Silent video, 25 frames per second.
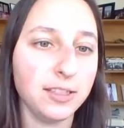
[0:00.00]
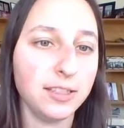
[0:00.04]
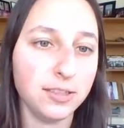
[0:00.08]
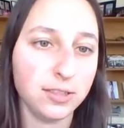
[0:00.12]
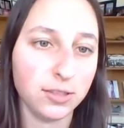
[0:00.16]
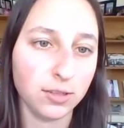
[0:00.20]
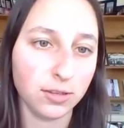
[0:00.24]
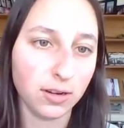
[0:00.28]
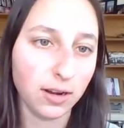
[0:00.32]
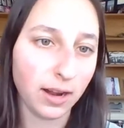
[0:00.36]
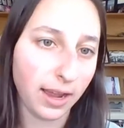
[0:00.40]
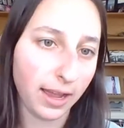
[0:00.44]

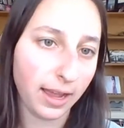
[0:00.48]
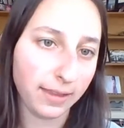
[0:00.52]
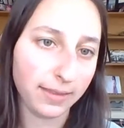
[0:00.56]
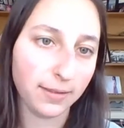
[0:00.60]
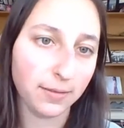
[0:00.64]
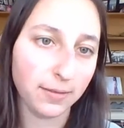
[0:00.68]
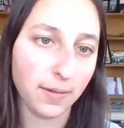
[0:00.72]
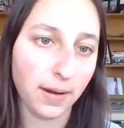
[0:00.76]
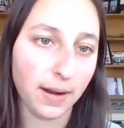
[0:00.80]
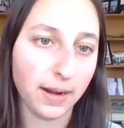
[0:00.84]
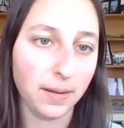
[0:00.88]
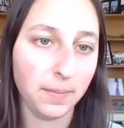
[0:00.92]
sure I had
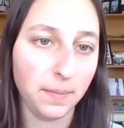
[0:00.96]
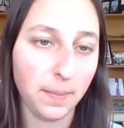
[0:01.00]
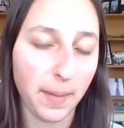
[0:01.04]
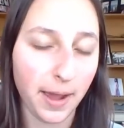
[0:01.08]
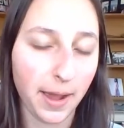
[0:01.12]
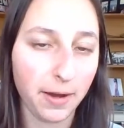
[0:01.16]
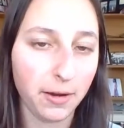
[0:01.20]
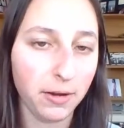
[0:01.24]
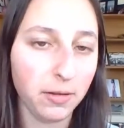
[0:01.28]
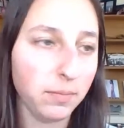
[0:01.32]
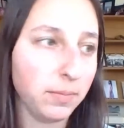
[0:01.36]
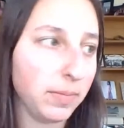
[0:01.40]
the right
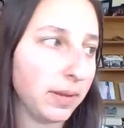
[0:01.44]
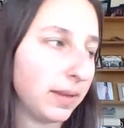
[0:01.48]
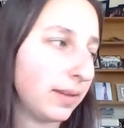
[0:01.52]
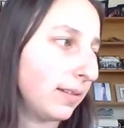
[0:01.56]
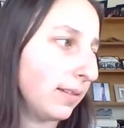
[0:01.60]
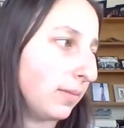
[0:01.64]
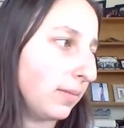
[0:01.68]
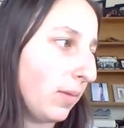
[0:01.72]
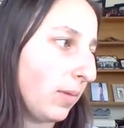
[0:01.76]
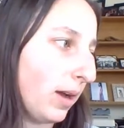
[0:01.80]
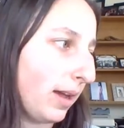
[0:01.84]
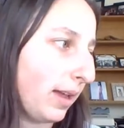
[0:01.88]
amount,
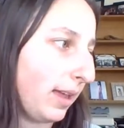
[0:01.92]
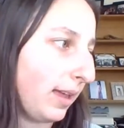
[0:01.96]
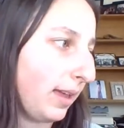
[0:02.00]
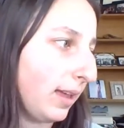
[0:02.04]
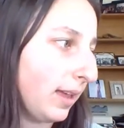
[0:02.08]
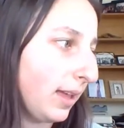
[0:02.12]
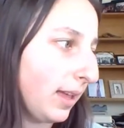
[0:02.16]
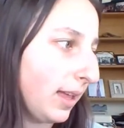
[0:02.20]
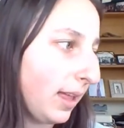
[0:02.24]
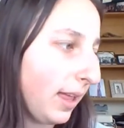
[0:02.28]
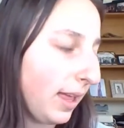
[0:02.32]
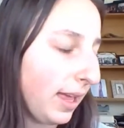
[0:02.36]
because my
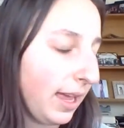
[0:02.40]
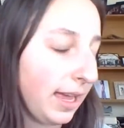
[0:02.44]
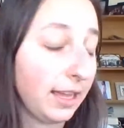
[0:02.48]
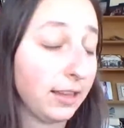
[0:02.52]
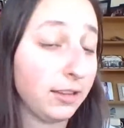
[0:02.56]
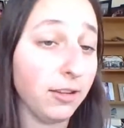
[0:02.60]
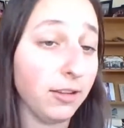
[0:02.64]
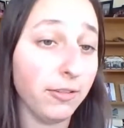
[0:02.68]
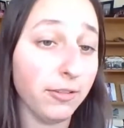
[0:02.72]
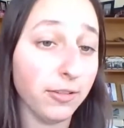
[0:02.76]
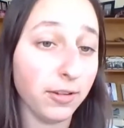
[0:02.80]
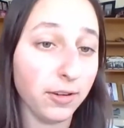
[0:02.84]

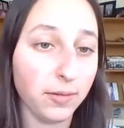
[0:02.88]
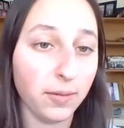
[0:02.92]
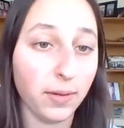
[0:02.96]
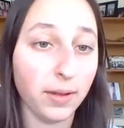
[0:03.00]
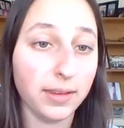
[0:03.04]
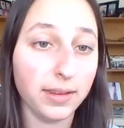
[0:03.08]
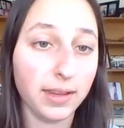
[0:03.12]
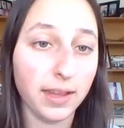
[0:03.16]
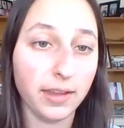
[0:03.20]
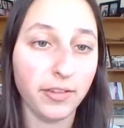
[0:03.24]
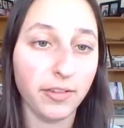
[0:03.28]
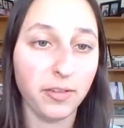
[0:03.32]
ink toner
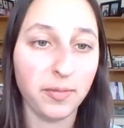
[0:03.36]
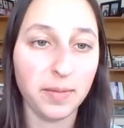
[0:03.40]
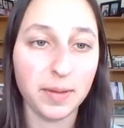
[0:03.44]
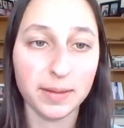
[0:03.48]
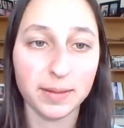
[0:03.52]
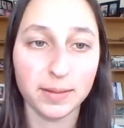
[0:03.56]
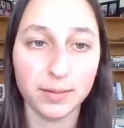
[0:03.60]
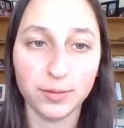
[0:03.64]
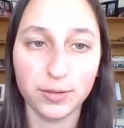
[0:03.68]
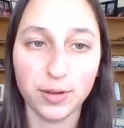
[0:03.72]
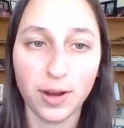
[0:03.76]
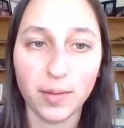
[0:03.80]
was giving me
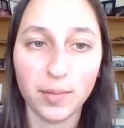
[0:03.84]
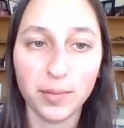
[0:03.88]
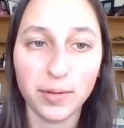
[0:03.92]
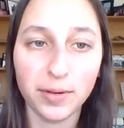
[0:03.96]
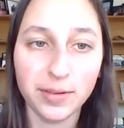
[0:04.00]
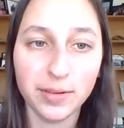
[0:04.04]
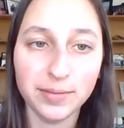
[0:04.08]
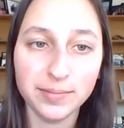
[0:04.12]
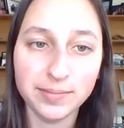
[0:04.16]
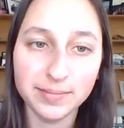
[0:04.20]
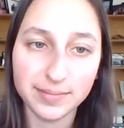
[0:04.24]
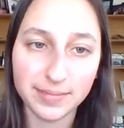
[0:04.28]
some
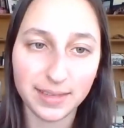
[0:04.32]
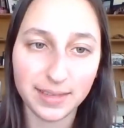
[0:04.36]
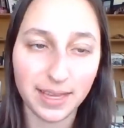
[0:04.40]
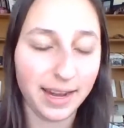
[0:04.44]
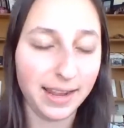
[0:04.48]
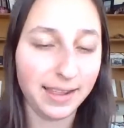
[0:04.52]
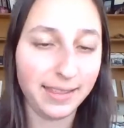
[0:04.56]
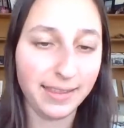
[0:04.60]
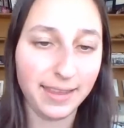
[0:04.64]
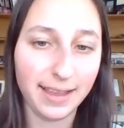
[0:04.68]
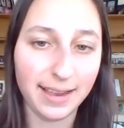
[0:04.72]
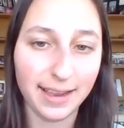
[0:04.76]
trouble
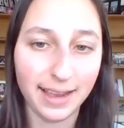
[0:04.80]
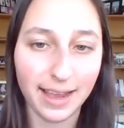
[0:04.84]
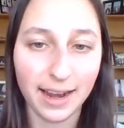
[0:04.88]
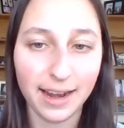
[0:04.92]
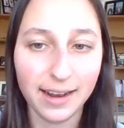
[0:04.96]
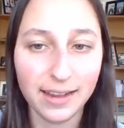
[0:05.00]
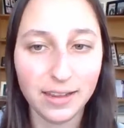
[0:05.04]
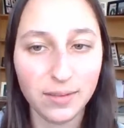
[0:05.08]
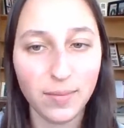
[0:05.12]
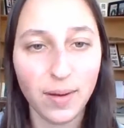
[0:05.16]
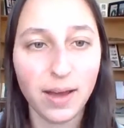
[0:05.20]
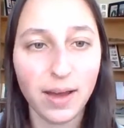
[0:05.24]
getting the ink out
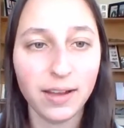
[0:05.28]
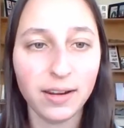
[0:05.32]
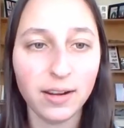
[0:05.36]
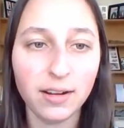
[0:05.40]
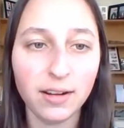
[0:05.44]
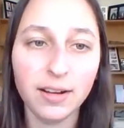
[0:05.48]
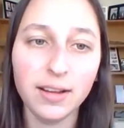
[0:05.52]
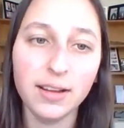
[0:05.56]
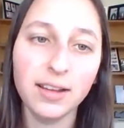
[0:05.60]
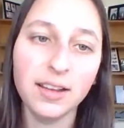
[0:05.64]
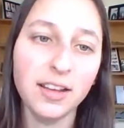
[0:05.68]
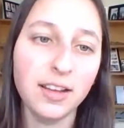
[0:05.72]
of the
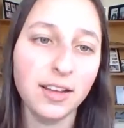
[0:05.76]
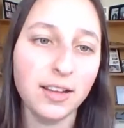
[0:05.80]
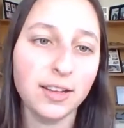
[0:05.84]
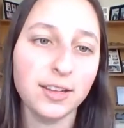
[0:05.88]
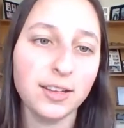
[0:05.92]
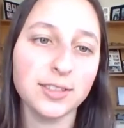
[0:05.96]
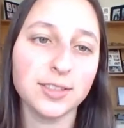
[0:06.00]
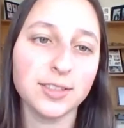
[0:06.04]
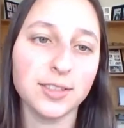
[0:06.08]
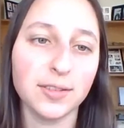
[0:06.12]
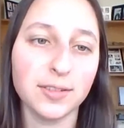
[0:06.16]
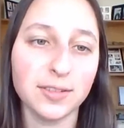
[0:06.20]
bottle.
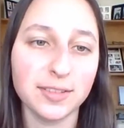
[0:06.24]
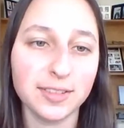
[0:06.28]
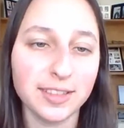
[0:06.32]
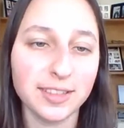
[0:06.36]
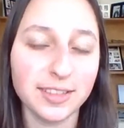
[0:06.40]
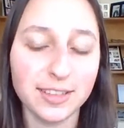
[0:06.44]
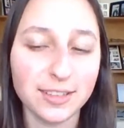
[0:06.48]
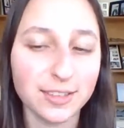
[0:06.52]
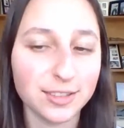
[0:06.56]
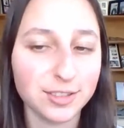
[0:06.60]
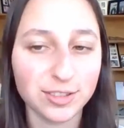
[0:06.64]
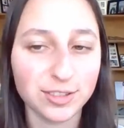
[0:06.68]
So it was a
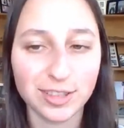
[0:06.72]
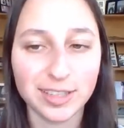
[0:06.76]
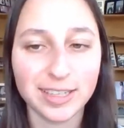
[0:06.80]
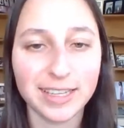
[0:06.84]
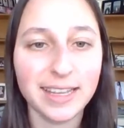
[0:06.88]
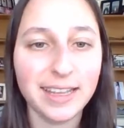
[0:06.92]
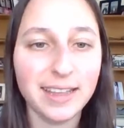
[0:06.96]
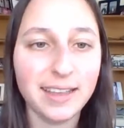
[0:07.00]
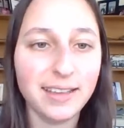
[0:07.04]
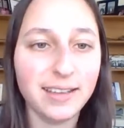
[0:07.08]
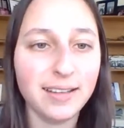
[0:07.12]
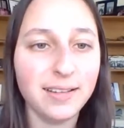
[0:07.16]
little
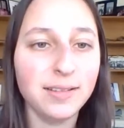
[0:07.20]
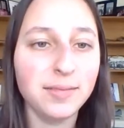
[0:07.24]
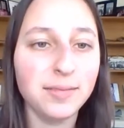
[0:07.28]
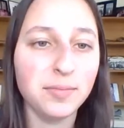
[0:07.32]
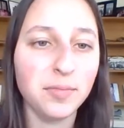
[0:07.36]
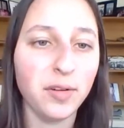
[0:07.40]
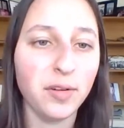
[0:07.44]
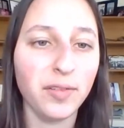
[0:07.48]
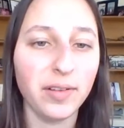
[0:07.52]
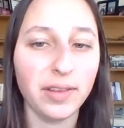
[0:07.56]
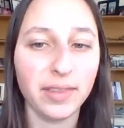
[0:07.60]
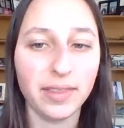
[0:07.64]
tricky
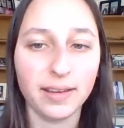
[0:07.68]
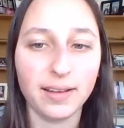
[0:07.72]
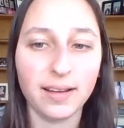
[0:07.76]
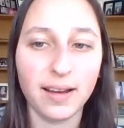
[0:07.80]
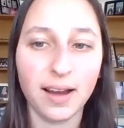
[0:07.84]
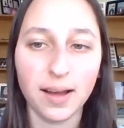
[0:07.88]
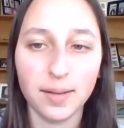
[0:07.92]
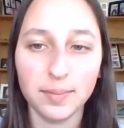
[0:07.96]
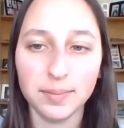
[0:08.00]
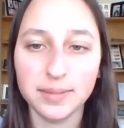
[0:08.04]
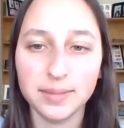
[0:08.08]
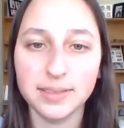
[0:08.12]
moving the
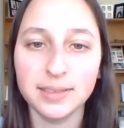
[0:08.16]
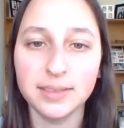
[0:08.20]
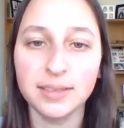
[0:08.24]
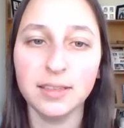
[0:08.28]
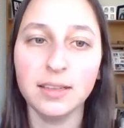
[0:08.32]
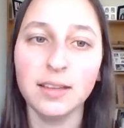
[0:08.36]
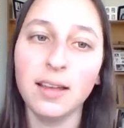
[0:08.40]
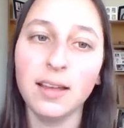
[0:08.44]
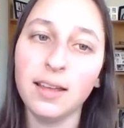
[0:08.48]
cups.